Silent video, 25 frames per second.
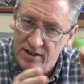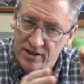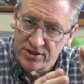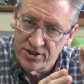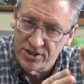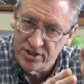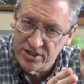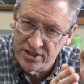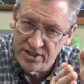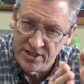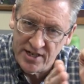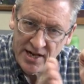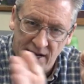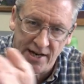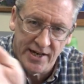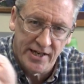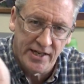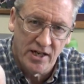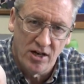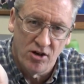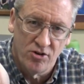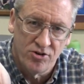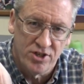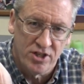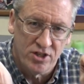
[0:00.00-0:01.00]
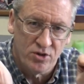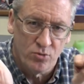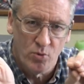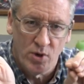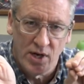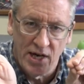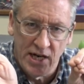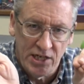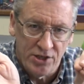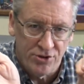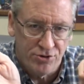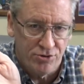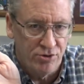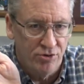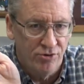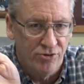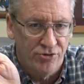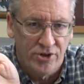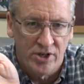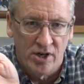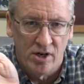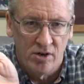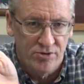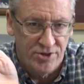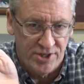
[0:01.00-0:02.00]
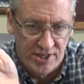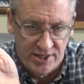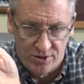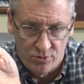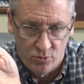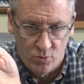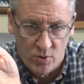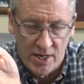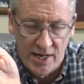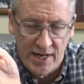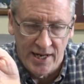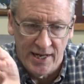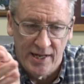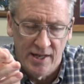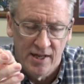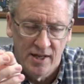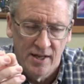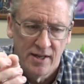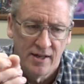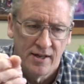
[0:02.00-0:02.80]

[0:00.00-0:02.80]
Society goes its way. Truth goes its way.